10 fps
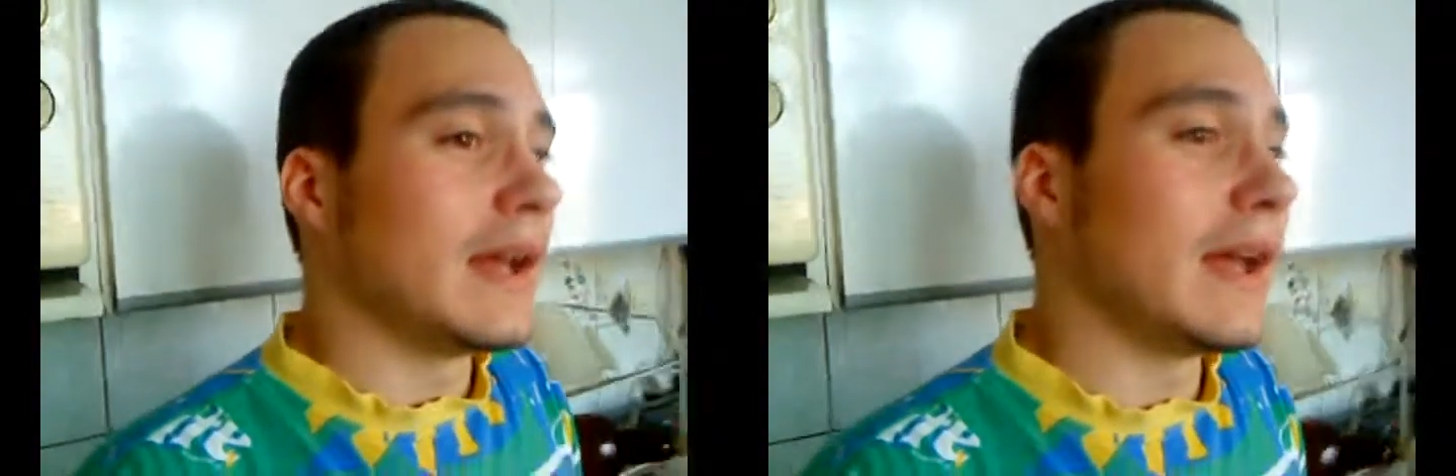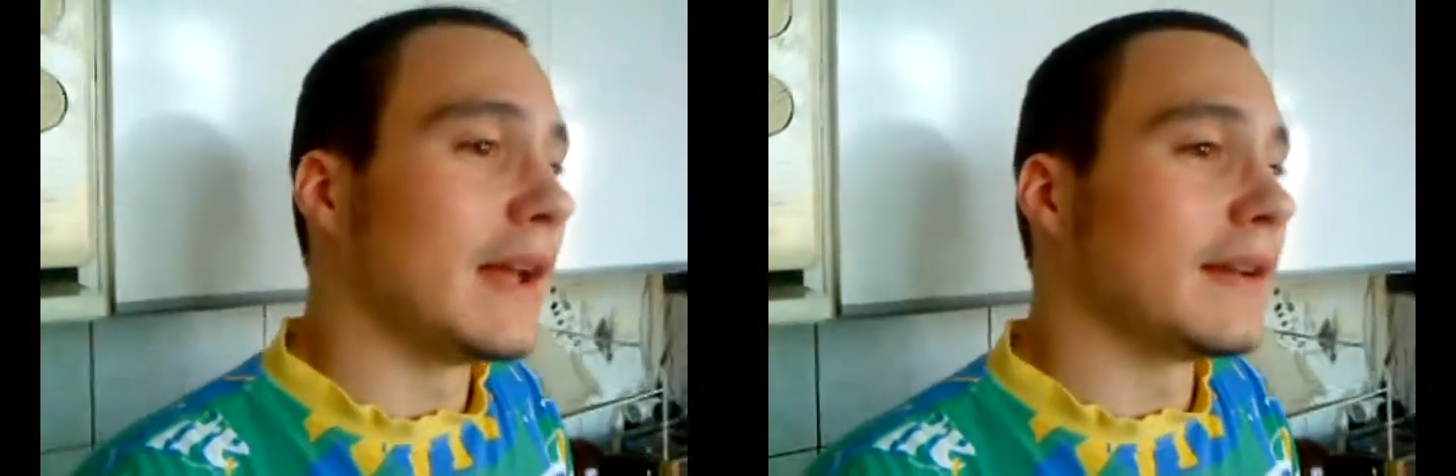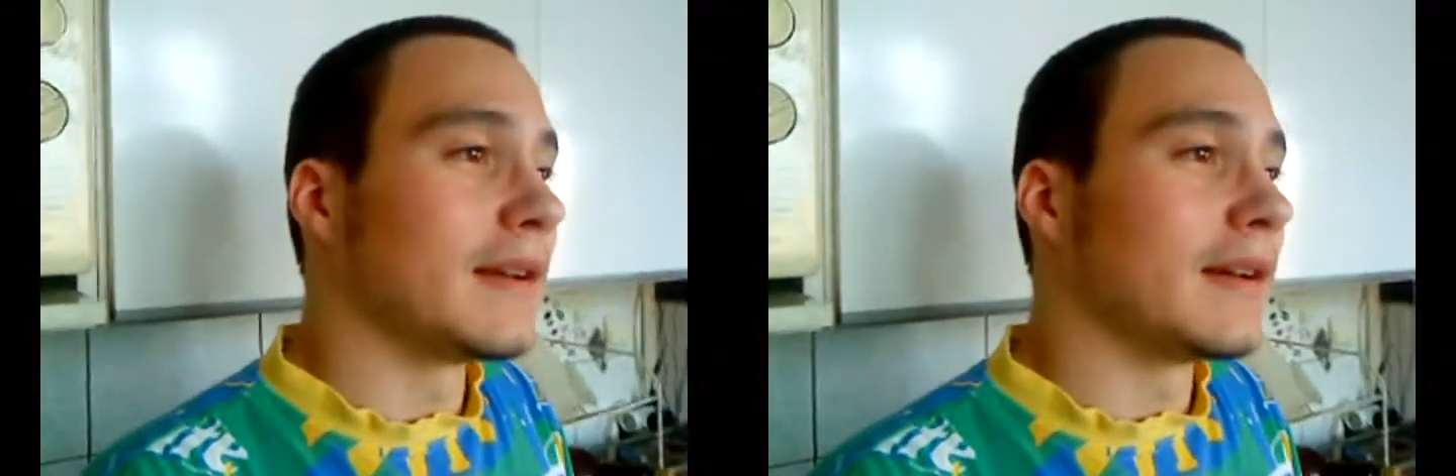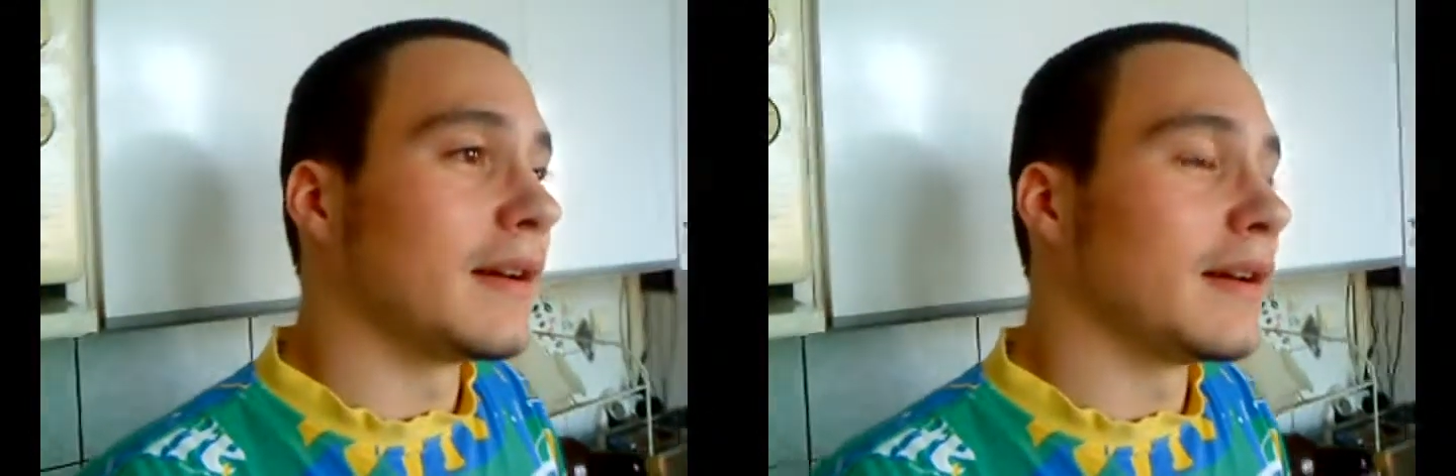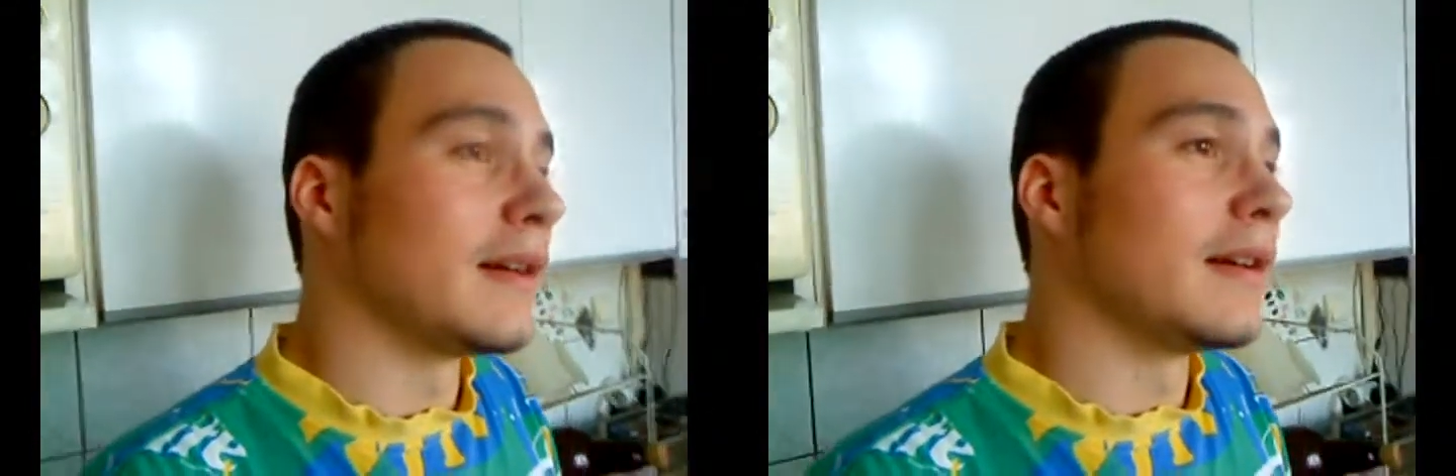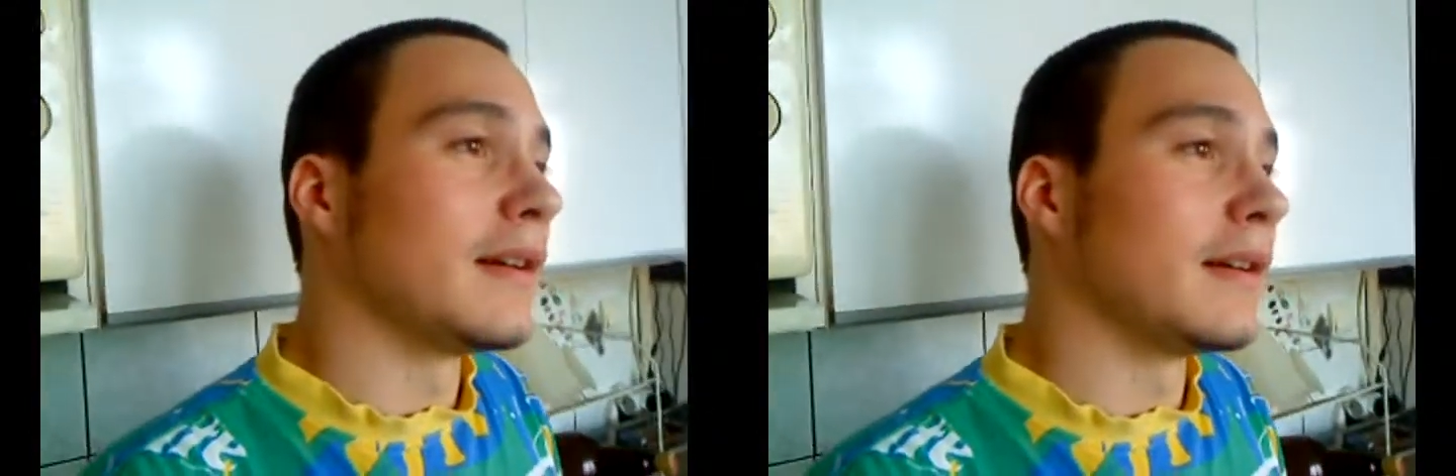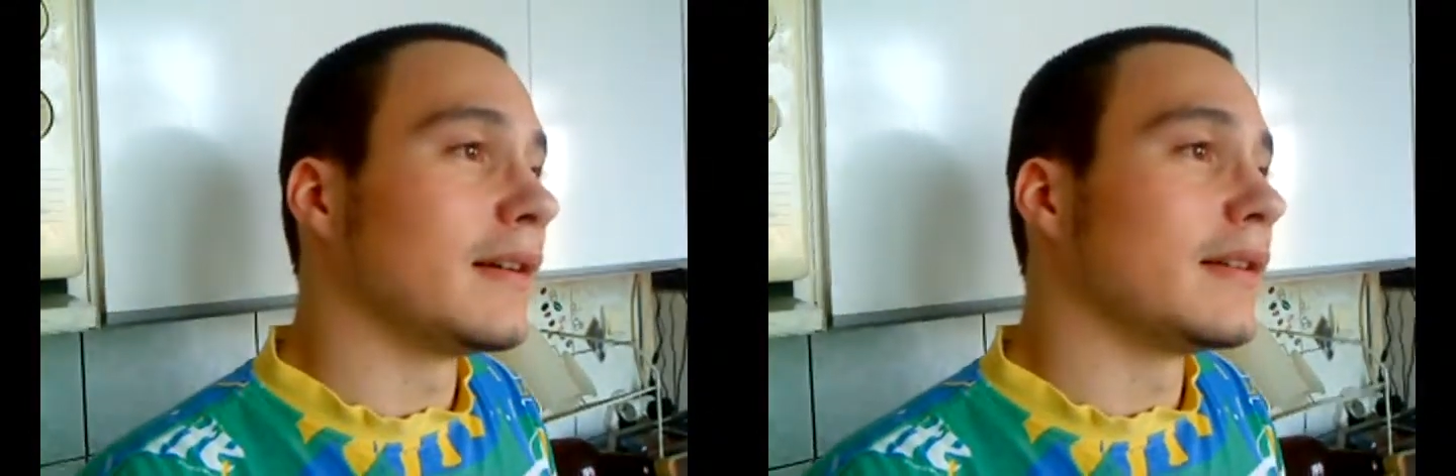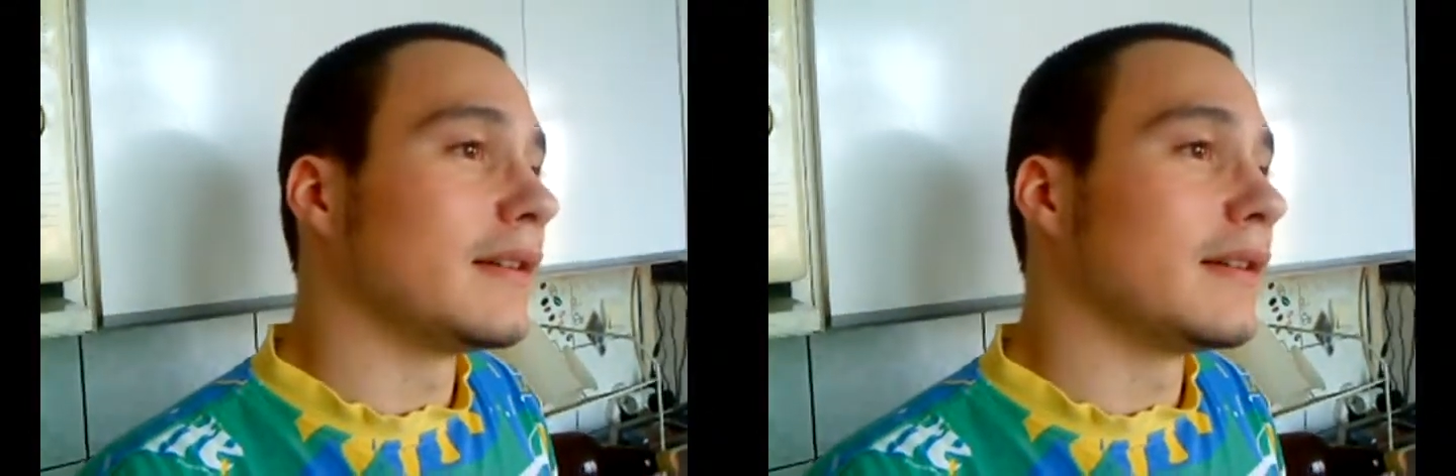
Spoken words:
And the